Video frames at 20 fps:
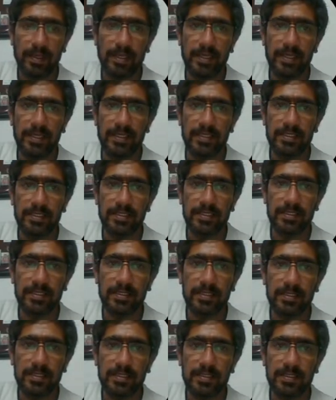8,
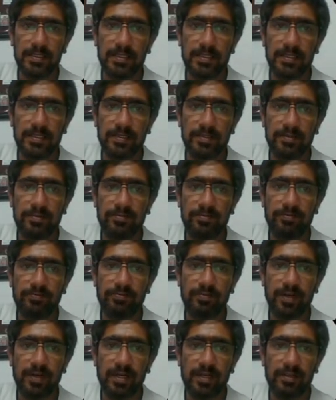
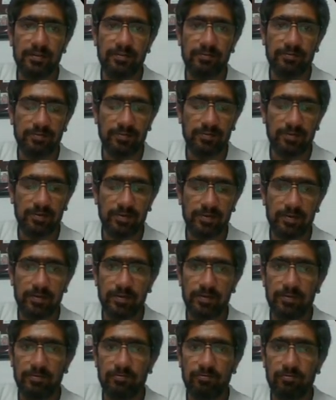5,
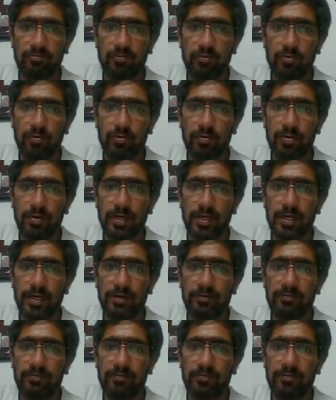4, and
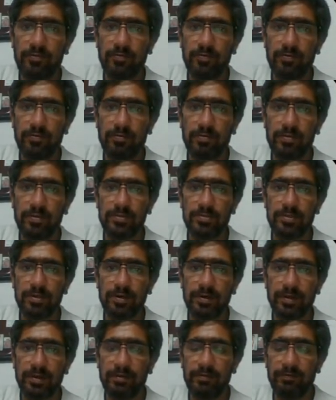
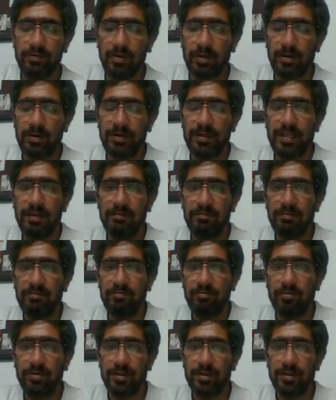sorry, we already have a 4.